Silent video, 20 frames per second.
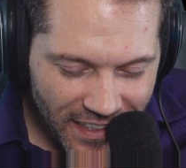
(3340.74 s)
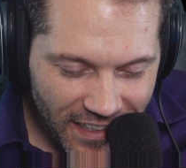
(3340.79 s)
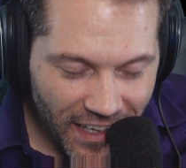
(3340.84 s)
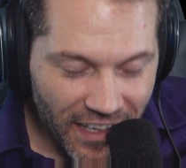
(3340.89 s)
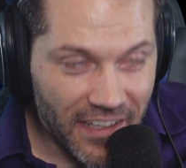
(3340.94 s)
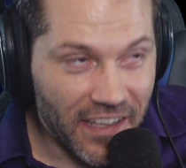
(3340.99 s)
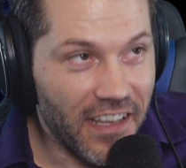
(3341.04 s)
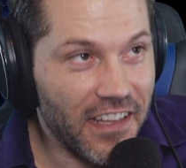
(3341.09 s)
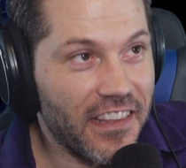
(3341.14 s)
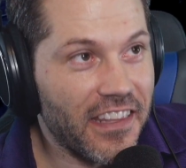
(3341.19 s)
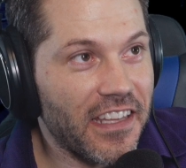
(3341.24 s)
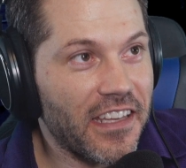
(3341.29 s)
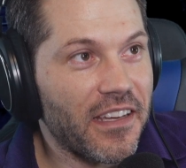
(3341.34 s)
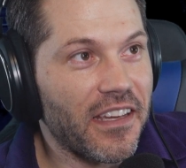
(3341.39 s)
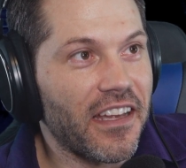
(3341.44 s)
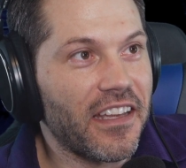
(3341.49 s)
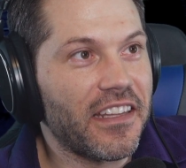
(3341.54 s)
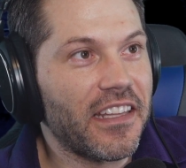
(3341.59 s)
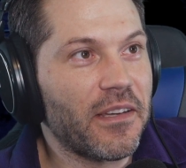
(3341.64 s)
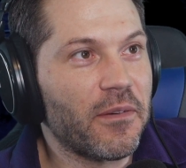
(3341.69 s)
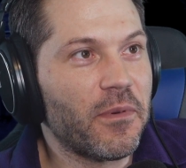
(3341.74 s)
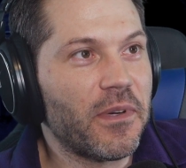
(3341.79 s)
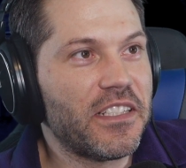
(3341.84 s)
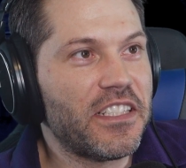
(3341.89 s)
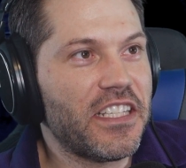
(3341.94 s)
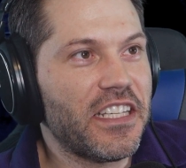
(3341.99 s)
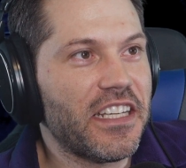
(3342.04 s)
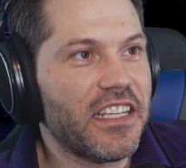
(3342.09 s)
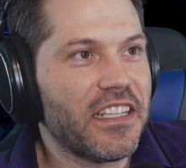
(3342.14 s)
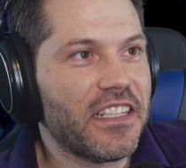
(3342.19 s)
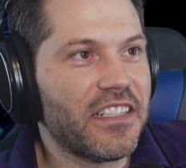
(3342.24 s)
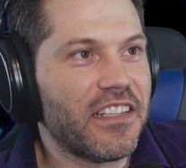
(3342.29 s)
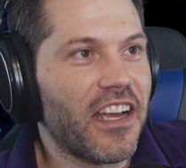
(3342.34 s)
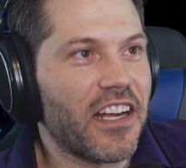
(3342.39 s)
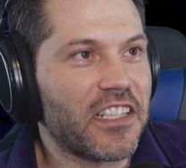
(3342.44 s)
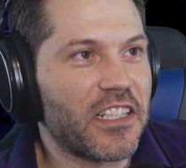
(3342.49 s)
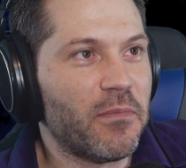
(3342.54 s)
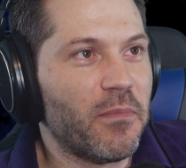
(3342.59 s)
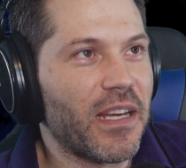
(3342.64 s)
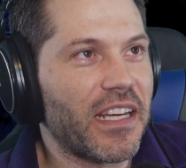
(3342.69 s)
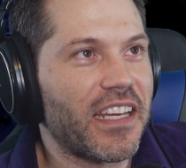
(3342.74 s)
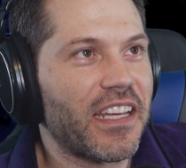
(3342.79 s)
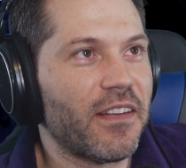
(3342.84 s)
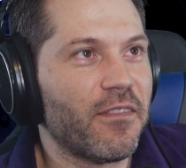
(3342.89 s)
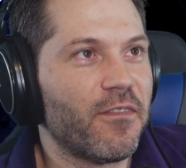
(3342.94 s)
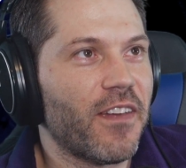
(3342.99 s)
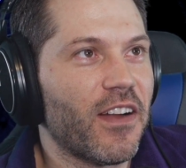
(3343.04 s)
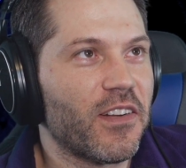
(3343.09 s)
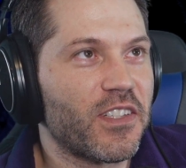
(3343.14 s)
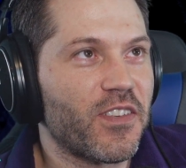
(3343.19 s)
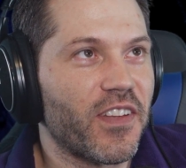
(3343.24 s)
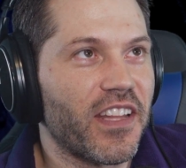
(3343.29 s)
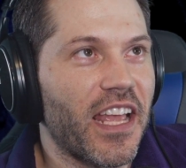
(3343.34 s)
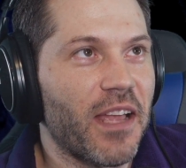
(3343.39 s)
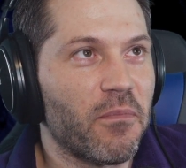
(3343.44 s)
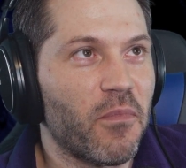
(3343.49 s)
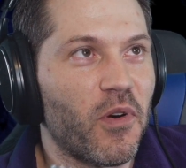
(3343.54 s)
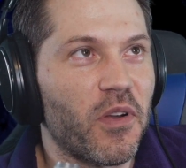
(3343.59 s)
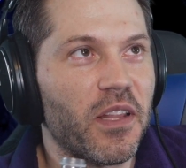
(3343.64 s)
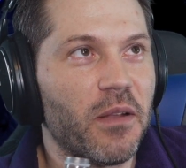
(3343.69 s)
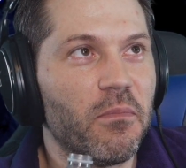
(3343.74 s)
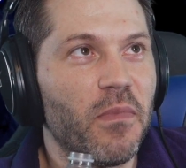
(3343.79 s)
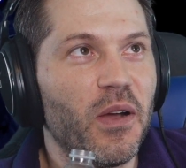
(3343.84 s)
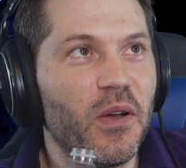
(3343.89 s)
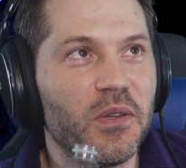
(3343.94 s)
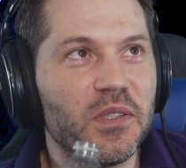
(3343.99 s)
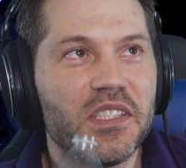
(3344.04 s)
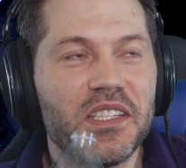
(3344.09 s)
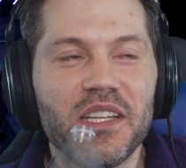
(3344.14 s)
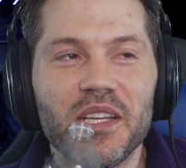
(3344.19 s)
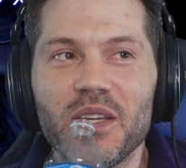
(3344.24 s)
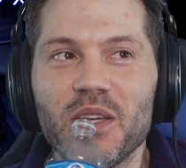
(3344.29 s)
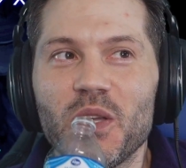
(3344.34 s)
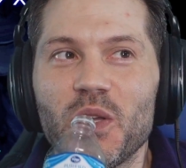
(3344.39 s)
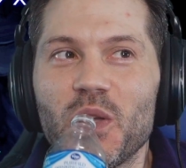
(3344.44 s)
I think Widgie and Dr. Mick can vouch for that more than most.